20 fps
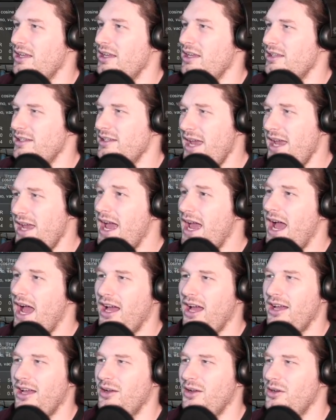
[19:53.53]
yeah,
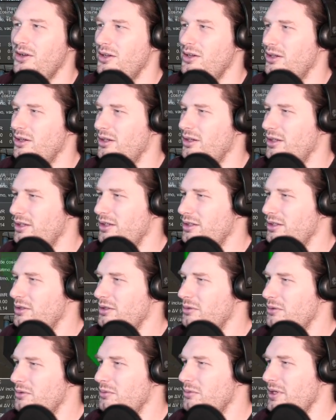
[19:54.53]

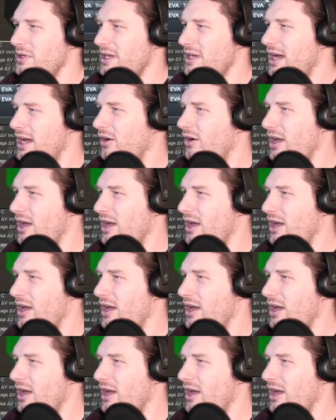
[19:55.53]
we now